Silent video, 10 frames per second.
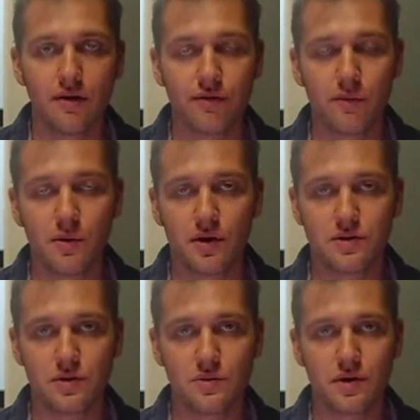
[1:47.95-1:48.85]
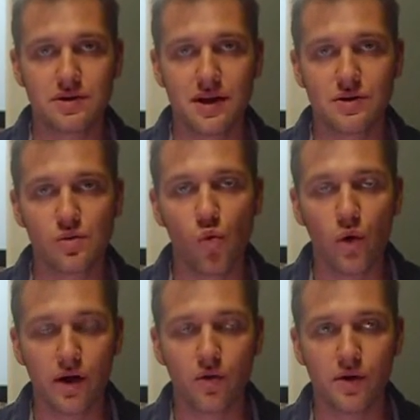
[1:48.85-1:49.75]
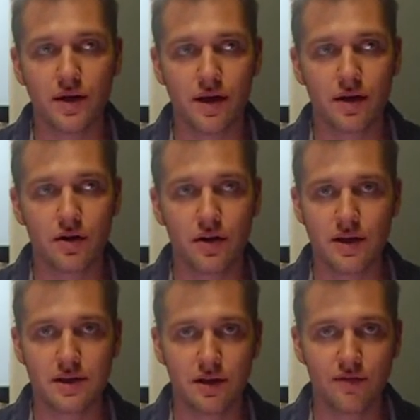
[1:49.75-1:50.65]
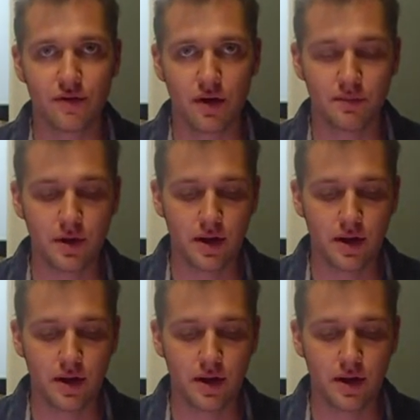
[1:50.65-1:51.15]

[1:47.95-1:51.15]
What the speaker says: from your muscles, because that is where we get creatine from.